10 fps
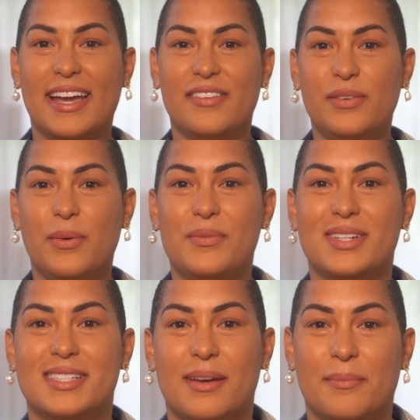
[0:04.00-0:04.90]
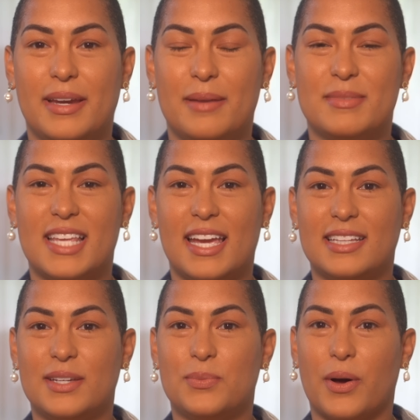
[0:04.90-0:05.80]
Hi everyone, what is up? My name is
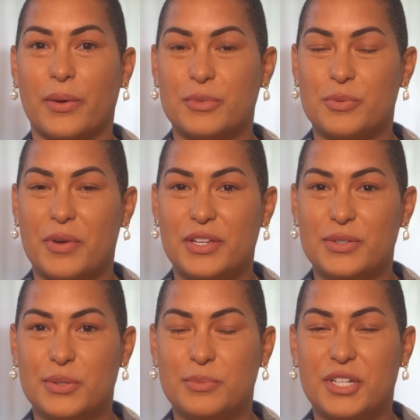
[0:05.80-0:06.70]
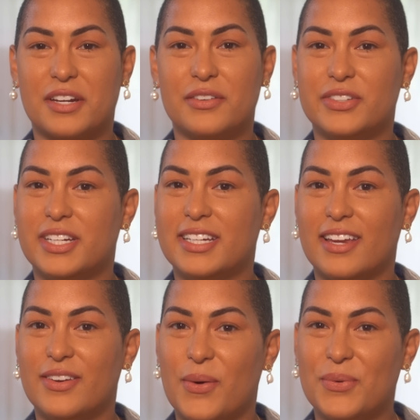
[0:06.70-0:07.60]
Hayley. Welcome to my YouTube channel. If you did
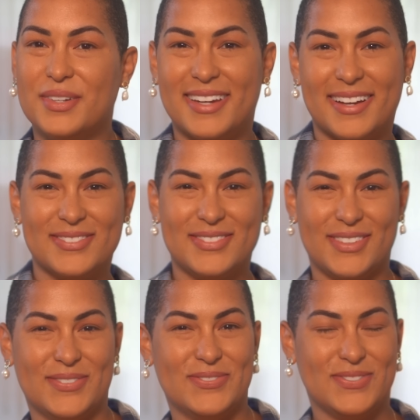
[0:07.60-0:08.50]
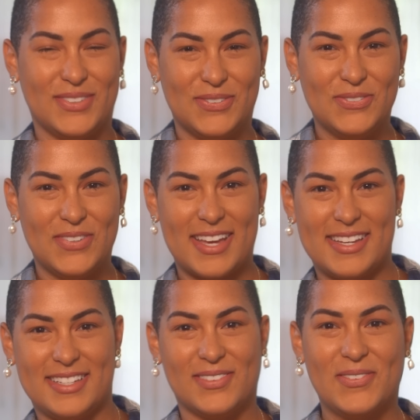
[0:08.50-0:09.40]
not know, now you do.
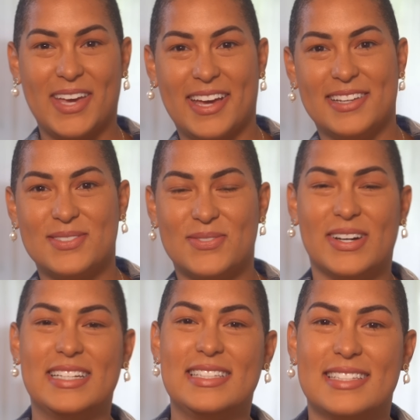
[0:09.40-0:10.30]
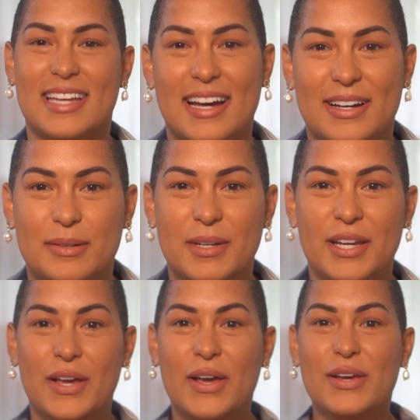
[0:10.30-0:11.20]
Hey you guys, what's up?
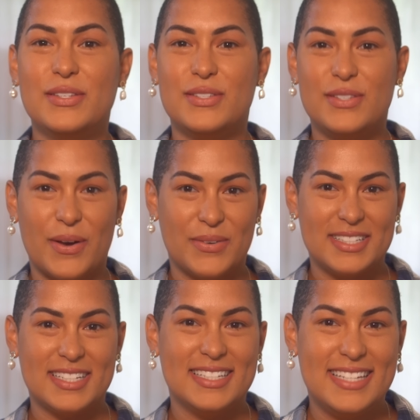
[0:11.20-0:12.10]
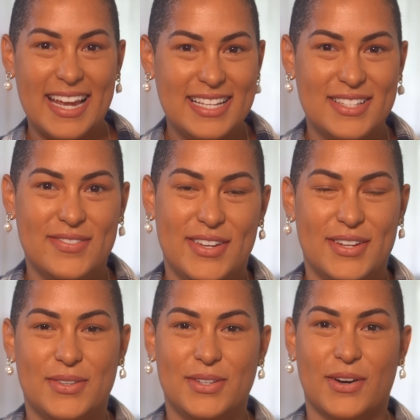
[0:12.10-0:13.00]
So in today's
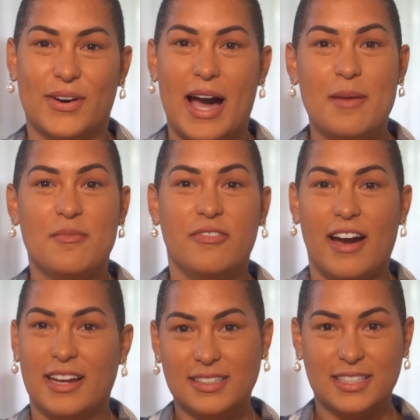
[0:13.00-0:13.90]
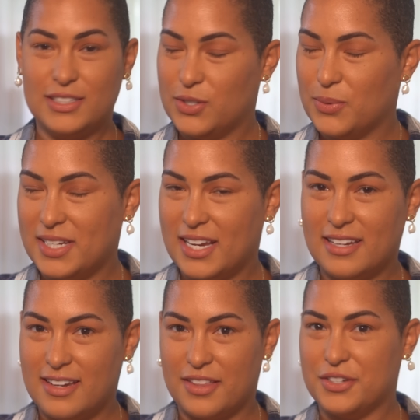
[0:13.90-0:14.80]
video, y'all, I'm finally doing
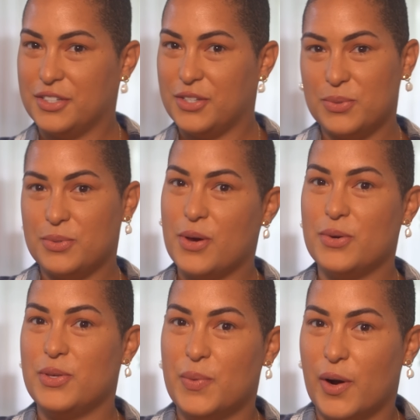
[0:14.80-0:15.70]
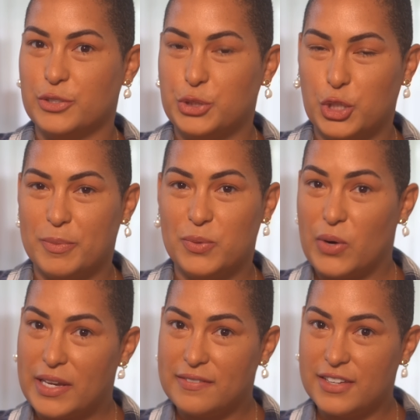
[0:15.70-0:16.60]
another You Know You Are German
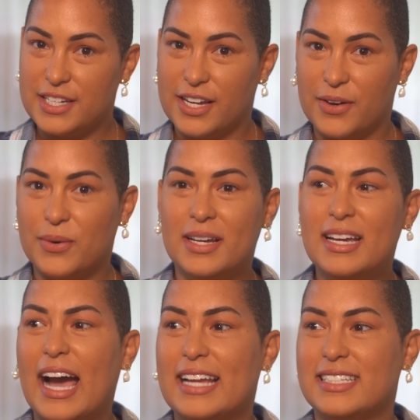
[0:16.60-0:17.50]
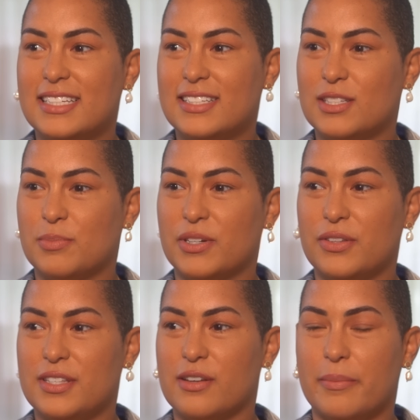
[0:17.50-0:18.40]
Win video. I tend to sprinkle
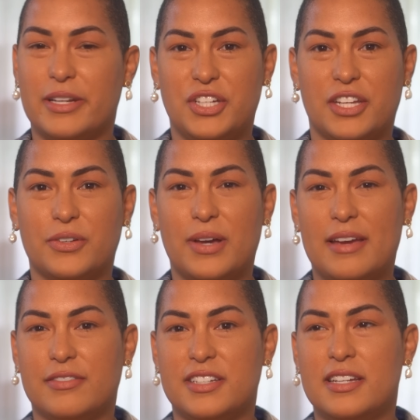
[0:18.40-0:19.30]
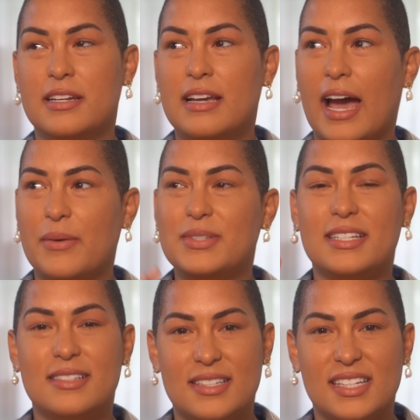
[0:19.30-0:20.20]
these on my channel every, I would
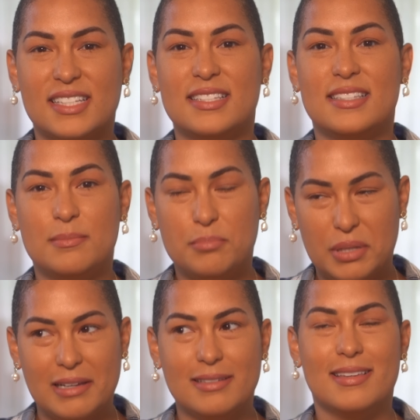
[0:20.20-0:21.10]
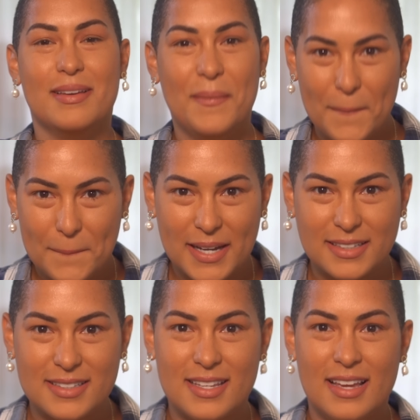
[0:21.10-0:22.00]
say six plus
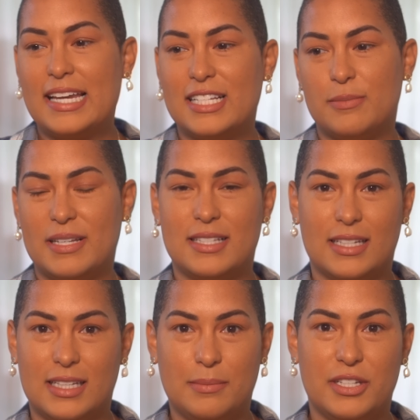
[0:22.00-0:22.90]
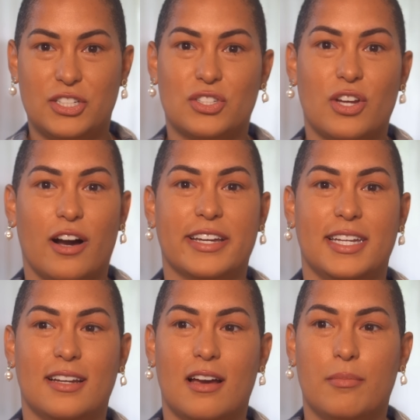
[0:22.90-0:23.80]
months. And it's basically me just
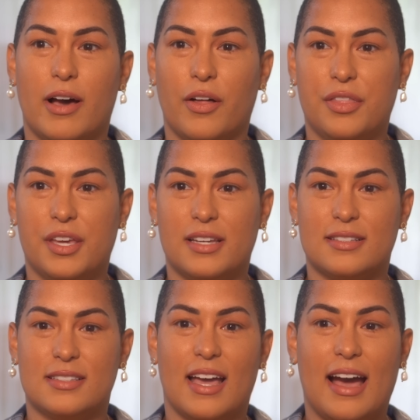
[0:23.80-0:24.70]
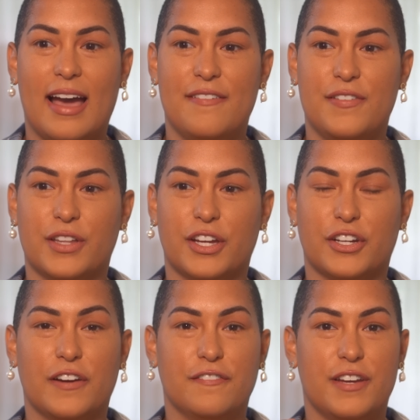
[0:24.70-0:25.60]
talking about things that I feel like
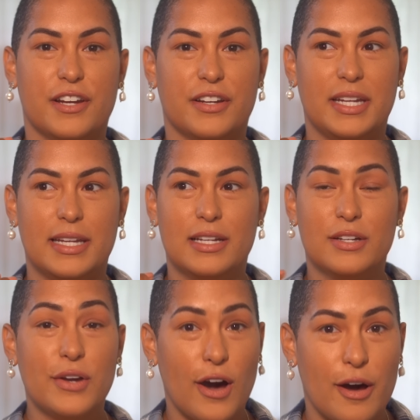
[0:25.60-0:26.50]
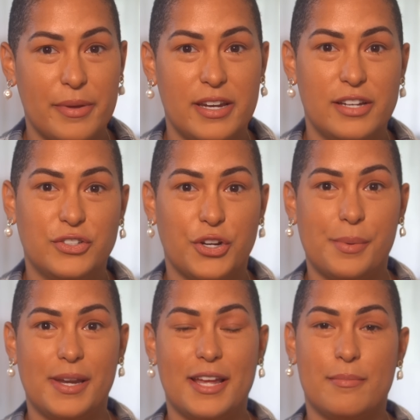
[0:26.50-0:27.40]
are very common in
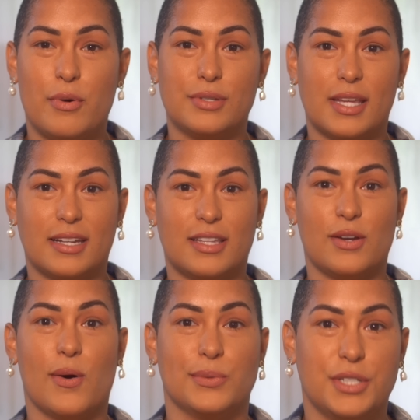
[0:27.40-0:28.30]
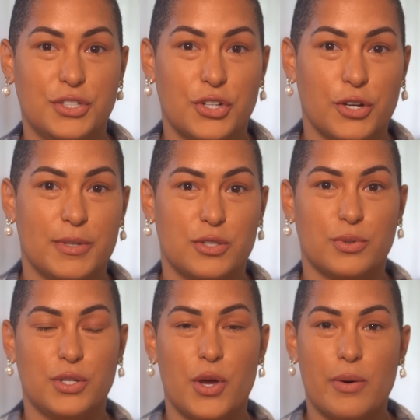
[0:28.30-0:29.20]
Germany and most likely only Germans
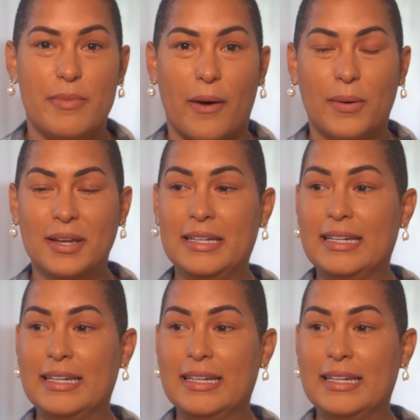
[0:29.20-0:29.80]
will know about.